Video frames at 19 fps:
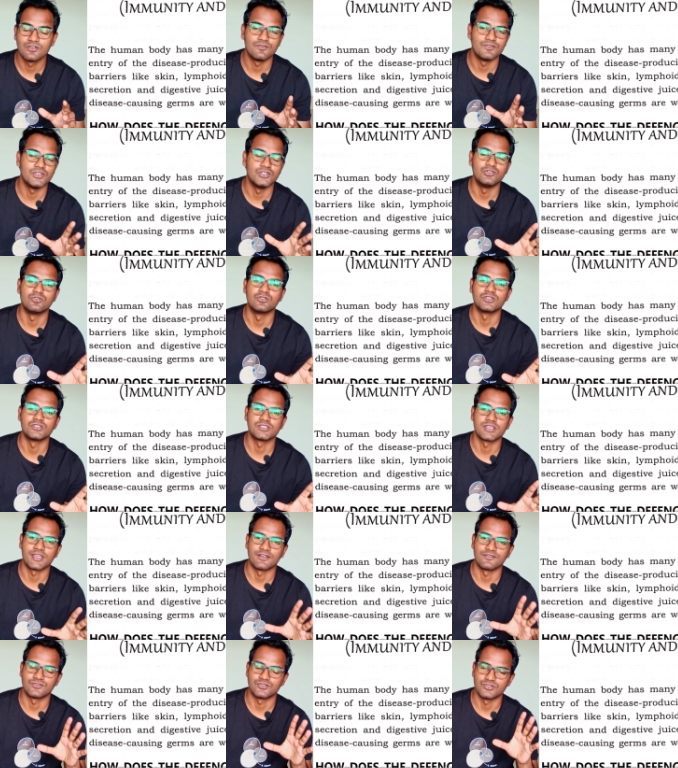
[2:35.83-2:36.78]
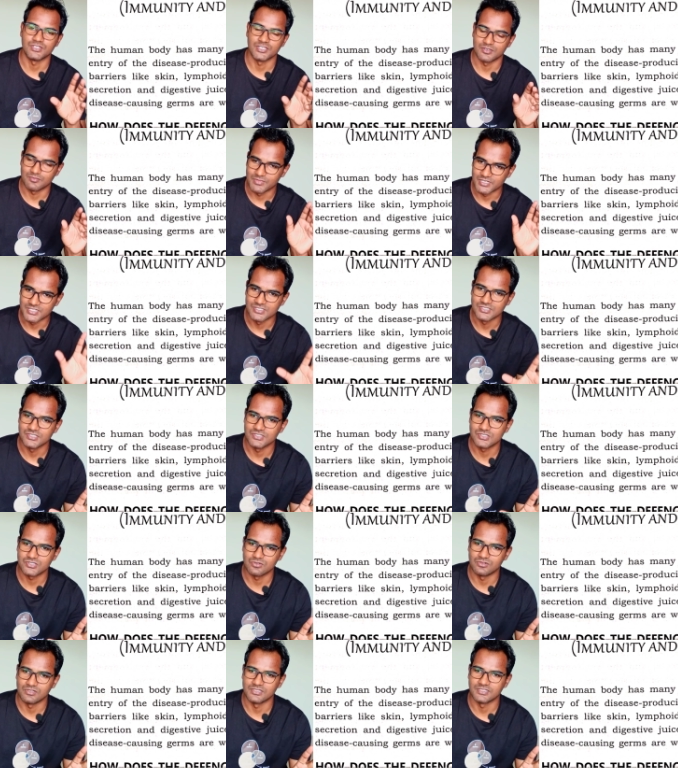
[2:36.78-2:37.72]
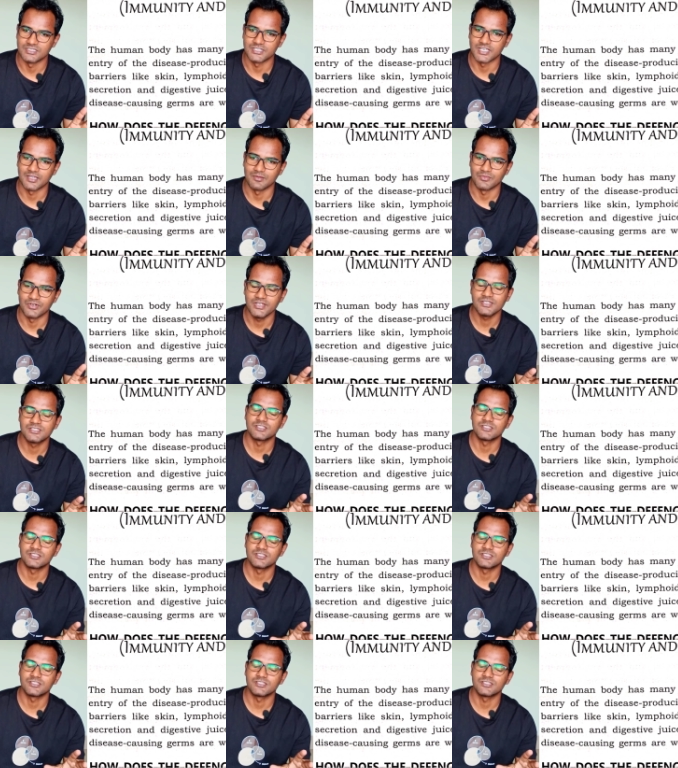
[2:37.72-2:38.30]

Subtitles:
We don't have to take medicines all the time, right?